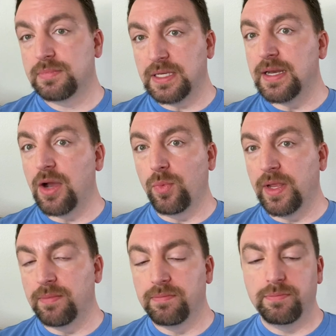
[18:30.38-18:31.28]
did not
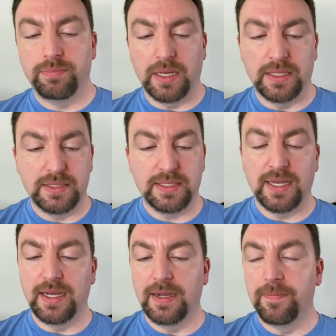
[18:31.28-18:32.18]
win, but
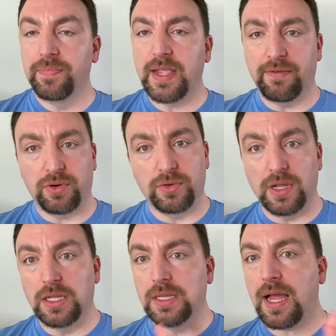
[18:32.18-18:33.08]
um, I've heard
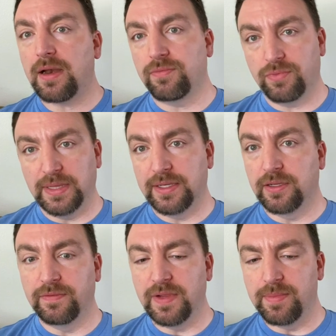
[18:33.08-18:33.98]
a lot of really
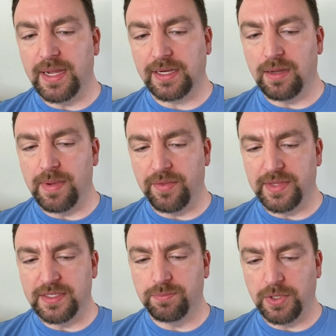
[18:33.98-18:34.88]
good feedback about
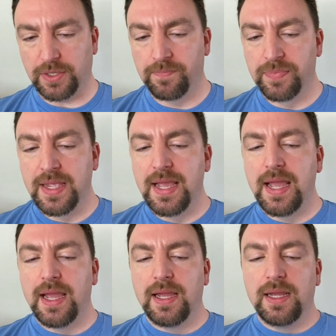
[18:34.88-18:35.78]
this book.
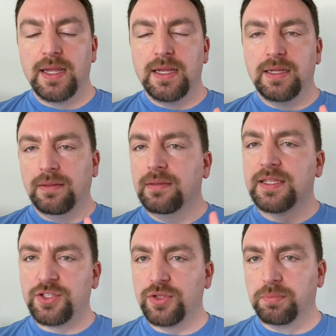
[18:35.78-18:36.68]

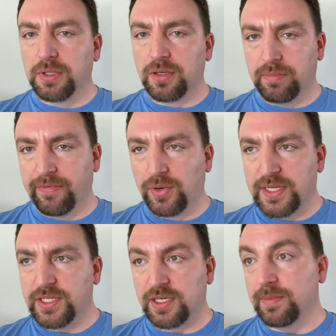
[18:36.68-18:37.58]
Let's do the blurb before I
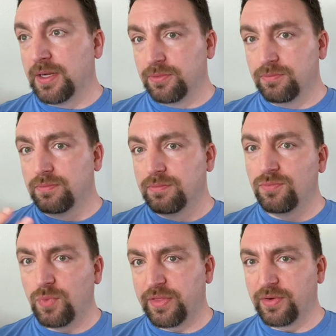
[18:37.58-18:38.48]
talk about
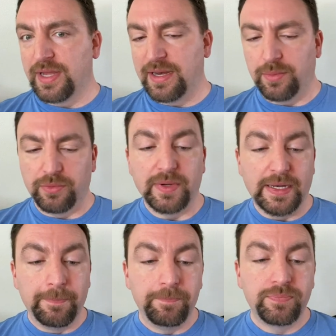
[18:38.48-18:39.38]
whether or not I would read
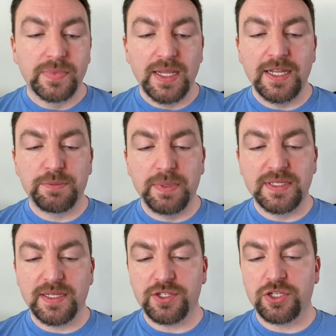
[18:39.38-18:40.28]
it. It's been
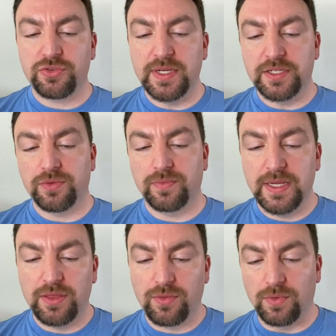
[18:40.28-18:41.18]
such a treat to
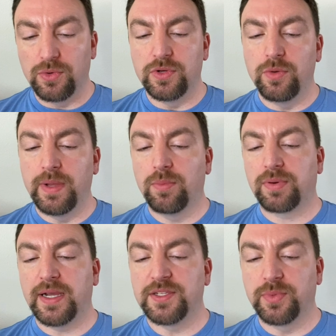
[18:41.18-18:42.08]
read through Nobel
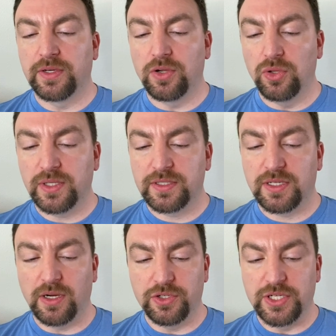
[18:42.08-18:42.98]
Prize winner Olga
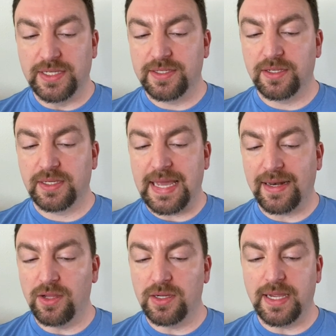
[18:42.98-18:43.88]
Tokarczuk's
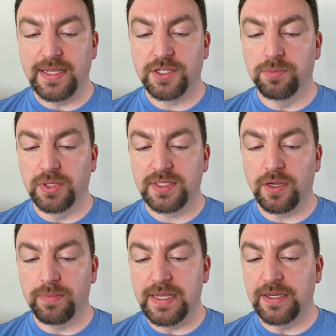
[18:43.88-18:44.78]
catalog as her books
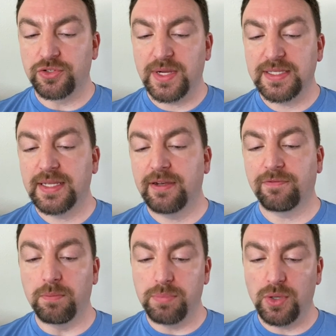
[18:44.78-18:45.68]
are being translated
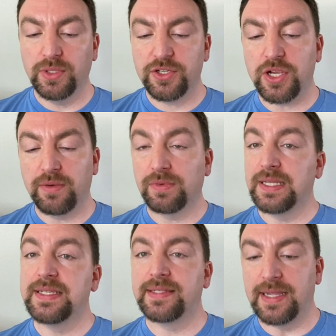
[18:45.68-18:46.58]
from Polish and
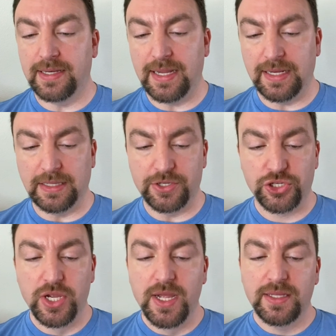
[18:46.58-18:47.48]
released in English.
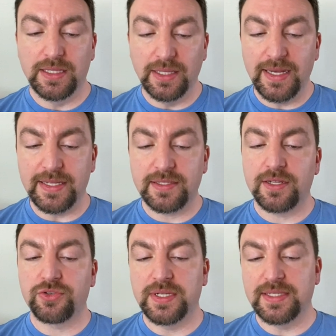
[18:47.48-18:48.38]
The
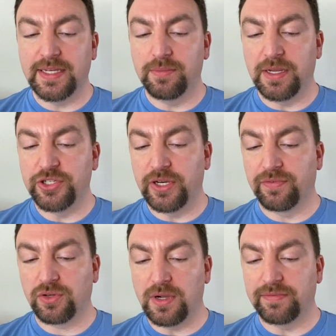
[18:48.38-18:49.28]
latest, translated by
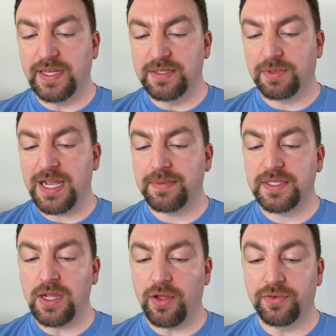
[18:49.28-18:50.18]
Jennifer Croft, is perhaps
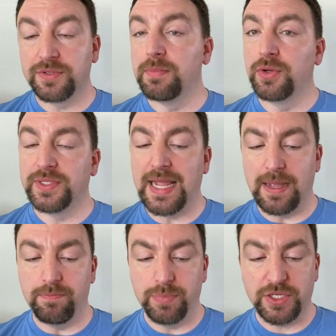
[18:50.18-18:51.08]
the author's most
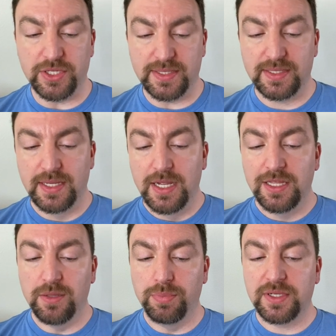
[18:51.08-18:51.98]
ambitious.
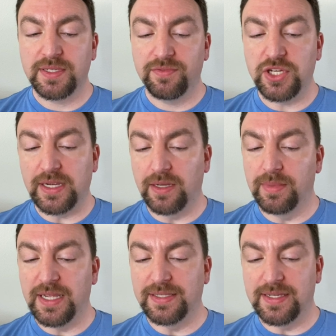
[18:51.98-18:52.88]
The Books of
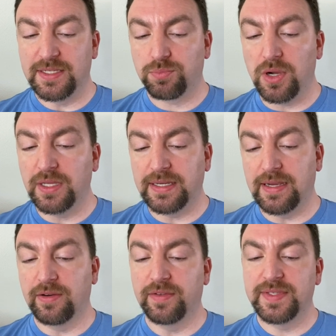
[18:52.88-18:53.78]
Jacob is a sprawling
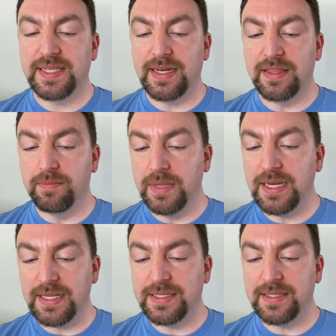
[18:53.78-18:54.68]
narrative set in the mid
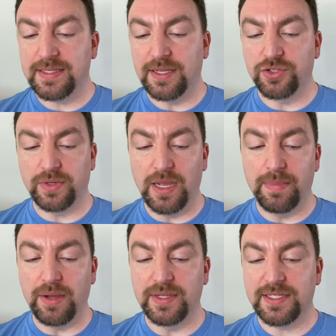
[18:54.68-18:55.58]
18th century
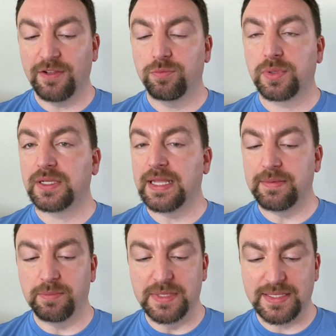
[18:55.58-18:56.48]
about a self
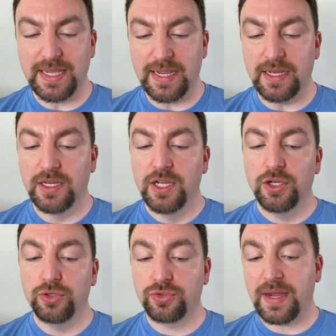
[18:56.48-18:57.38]
proclaimed messiah
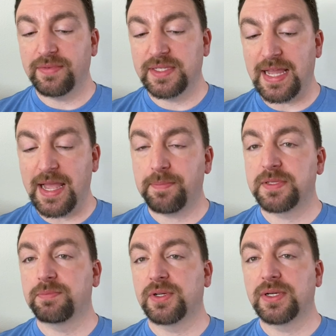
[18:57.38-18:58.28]
who travels the
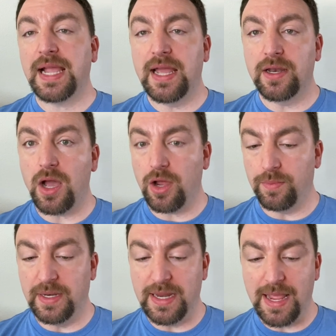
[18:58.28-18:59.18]
Habsburg and
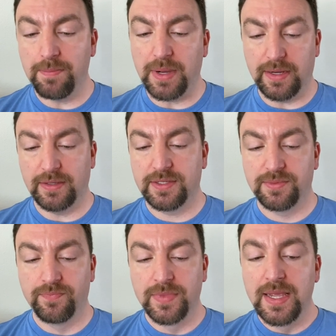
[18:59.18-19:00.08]
Ottoman
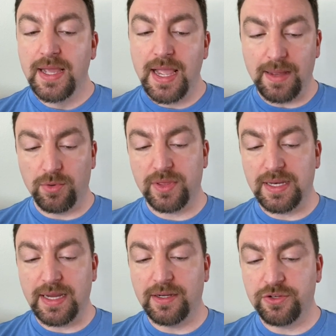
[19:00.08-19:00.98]
empires. At more than
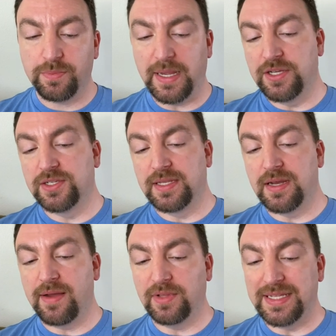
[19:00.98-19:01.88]
900 pages, the
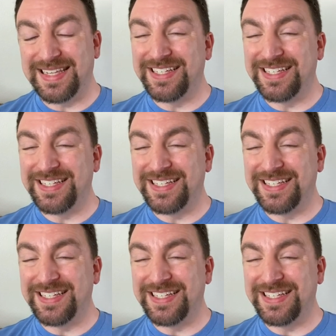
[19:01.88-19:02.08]
novel is a